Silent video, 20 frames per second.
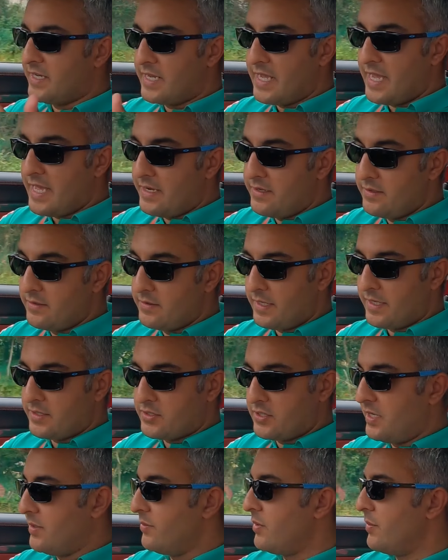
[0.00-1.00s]
Again,
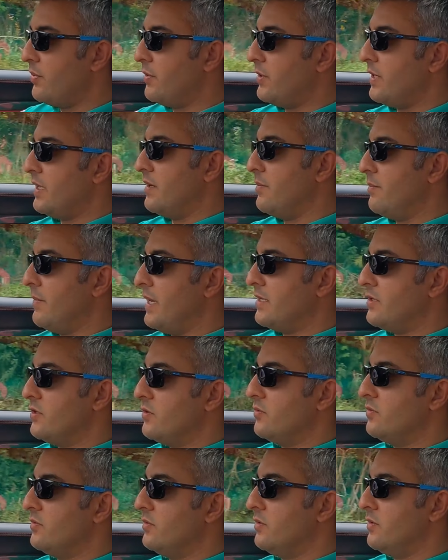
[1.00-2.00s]
actually, let me put it in
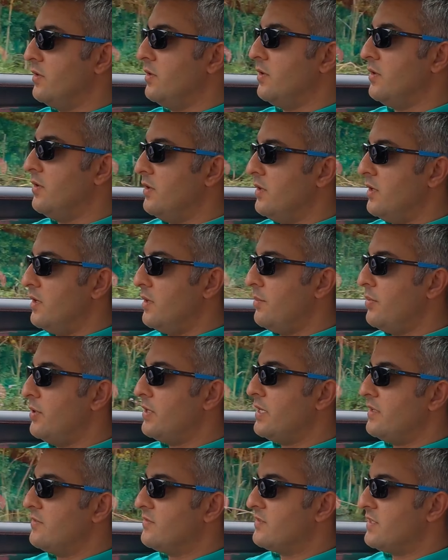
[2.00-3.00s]
manual,
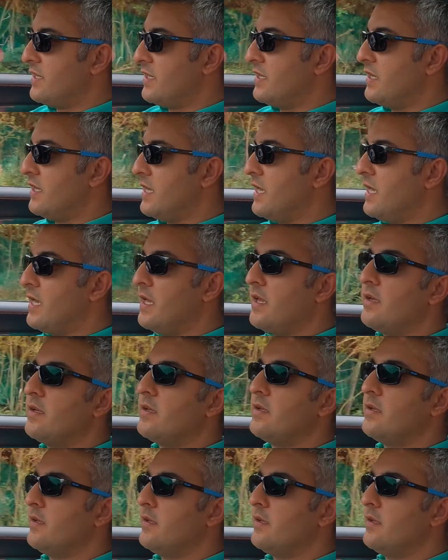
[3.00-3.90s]
put it in second gear.